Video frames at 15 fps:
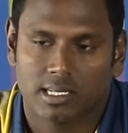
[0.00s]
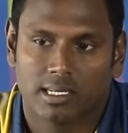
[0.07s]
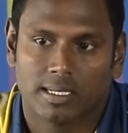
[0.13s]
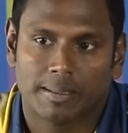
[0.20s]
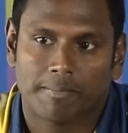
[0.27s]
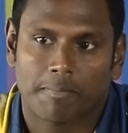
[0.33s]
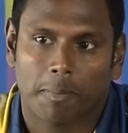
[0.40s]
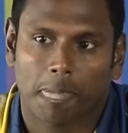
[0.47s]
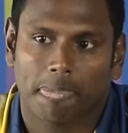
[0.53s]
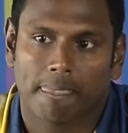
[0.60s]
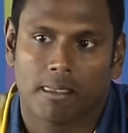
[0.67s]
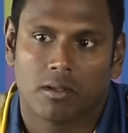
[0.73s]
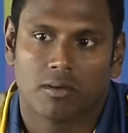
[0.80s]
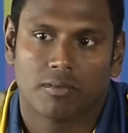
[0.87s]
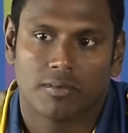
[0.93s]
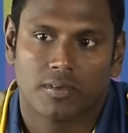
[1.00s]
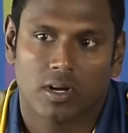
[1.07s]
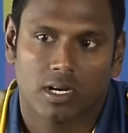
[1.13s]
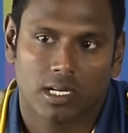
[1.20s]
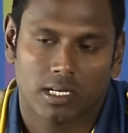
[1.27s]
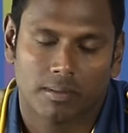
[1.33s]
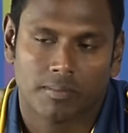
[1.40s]
Um, you know, we've
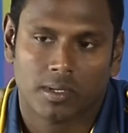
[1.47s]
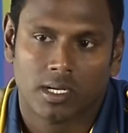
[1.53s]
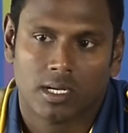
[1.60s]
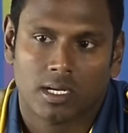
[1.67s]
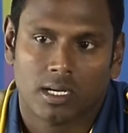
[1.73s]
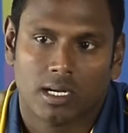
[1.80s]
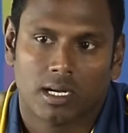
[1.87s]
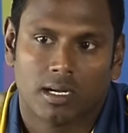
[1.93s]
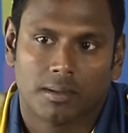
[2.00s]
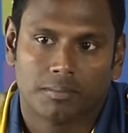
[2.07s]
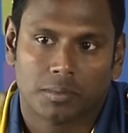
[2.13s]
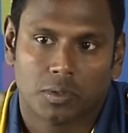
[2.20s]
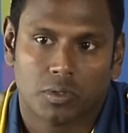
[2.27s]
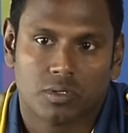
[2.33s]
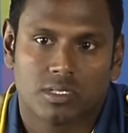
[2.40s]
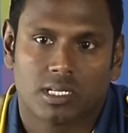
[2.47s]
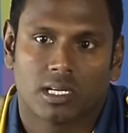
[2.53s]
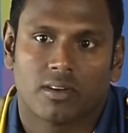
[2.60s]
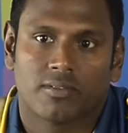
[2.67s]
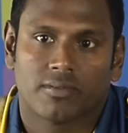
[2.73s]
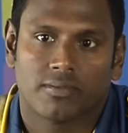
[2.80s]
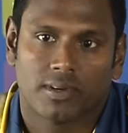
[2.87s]
got a um, good set
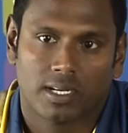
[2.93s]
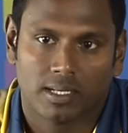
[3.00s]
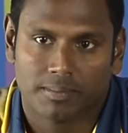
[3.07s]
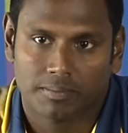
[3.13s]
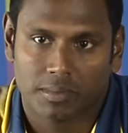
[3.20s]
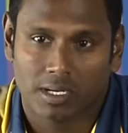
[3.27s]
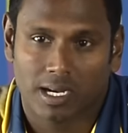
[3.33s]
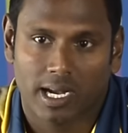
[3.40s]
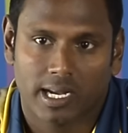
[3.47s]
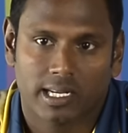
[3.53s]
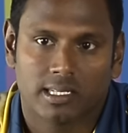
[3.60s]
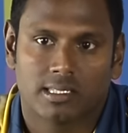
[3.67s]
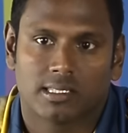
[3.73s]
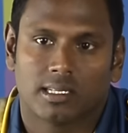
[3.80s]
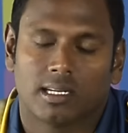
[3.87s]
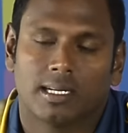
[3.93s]
of um, guys.